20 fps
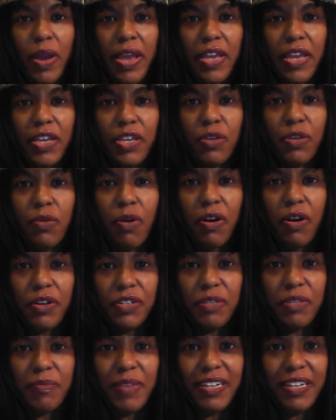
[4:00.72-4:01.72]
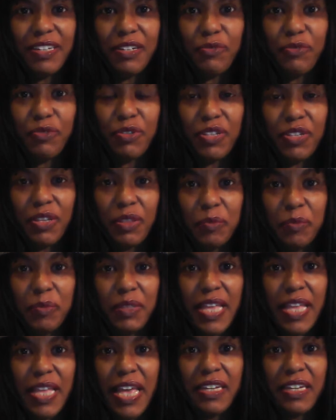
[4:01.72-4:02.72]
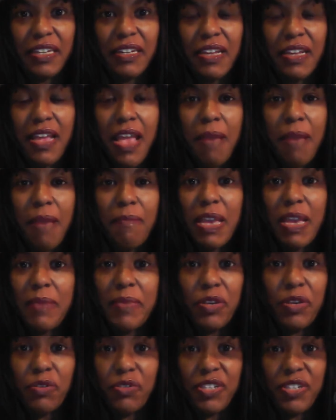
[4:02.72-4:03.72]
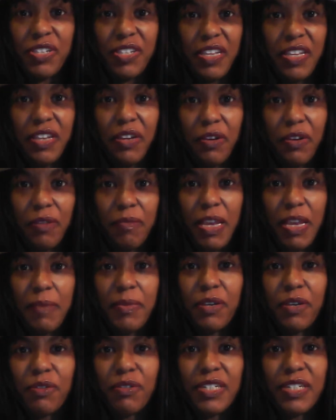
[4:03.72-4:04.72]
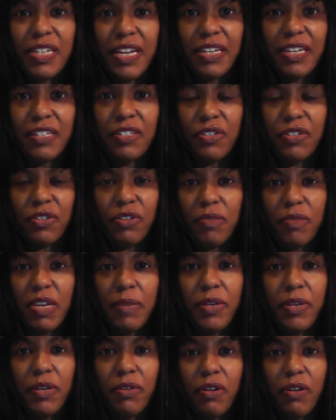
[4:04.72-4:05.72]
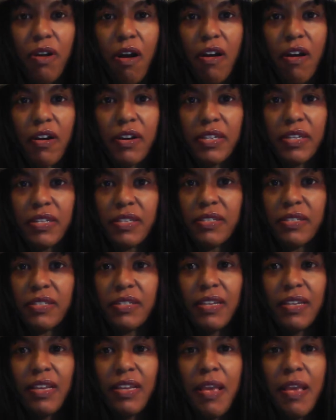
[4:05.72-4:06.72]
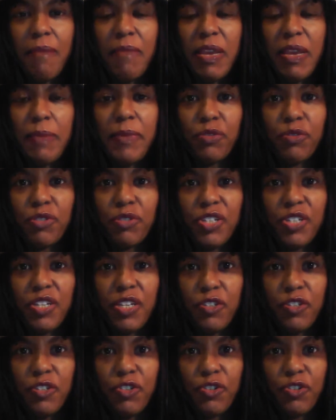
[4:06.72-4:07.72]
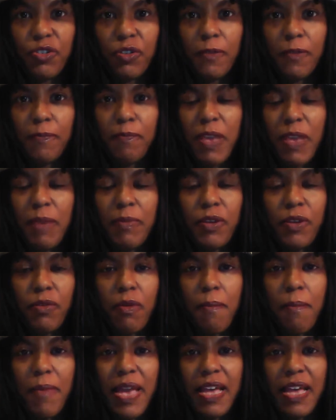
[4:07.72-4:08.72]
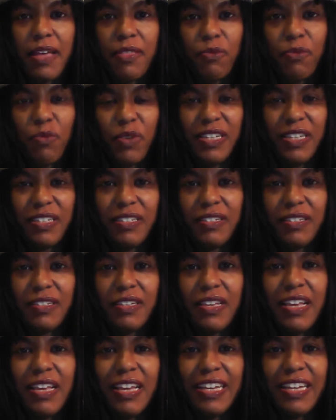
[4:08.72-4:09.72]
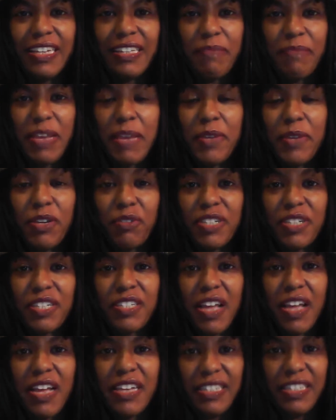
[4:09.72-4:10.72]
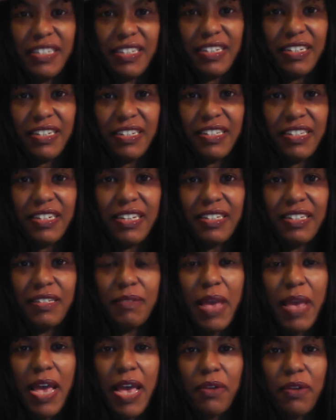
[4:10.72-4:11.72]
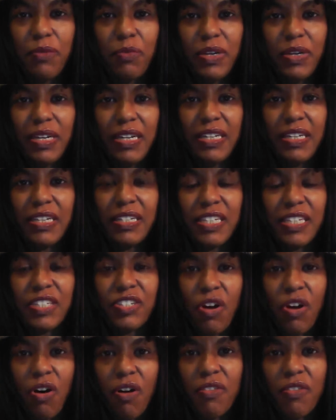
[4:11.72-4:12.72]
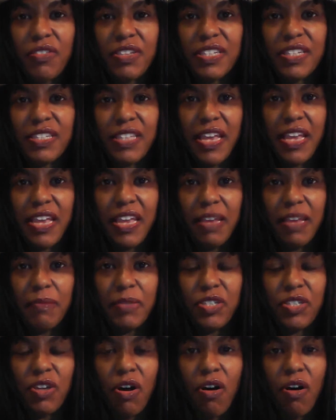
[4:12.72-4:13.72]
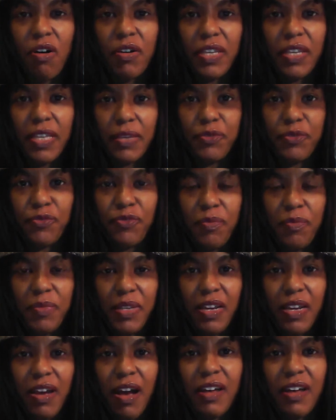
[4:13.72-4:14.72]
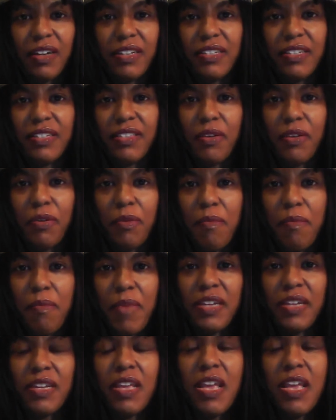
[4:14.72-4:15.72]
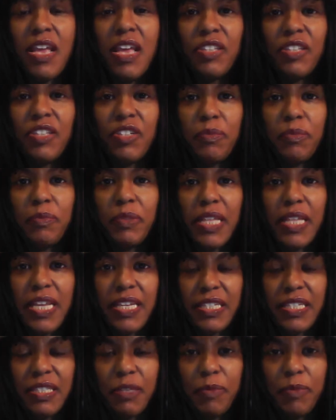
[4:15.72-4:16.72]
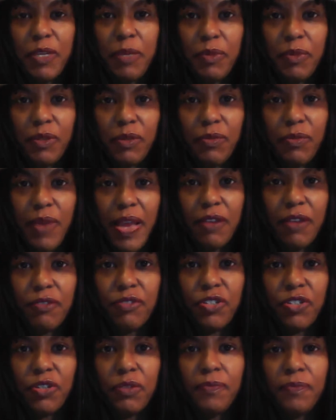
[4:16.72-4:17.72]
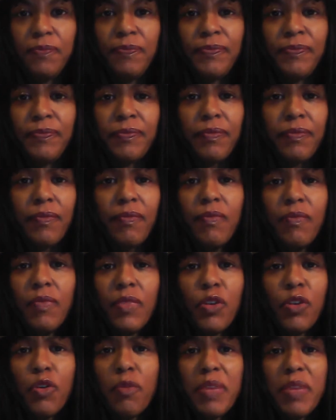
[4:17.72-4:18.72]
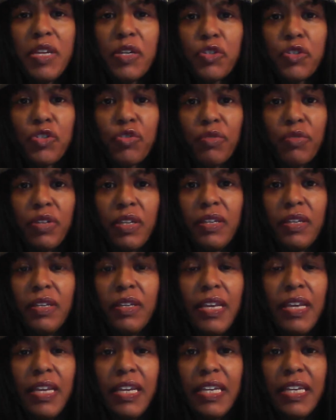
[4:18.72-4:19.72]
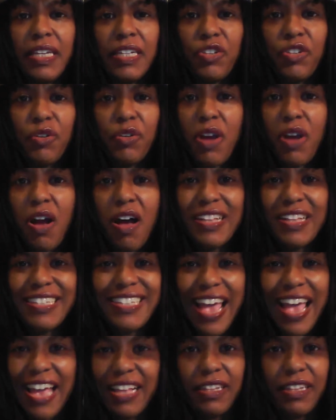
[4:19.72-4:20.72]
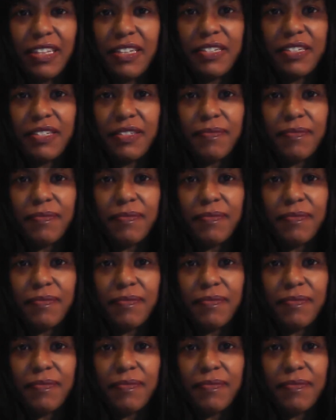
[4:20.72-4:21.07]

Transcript: you are to make a difference on the planet. Maybe you're a singer, maybe you're a dancer, maybe you're an artist, maybe you're a teacher, maybe you're a math whiz, maybe you're a scientist. It doesn't matter what it is. It's all the same. It's all gifts from the goddess that are meant to bless the people around you. Your ministry is your contact list.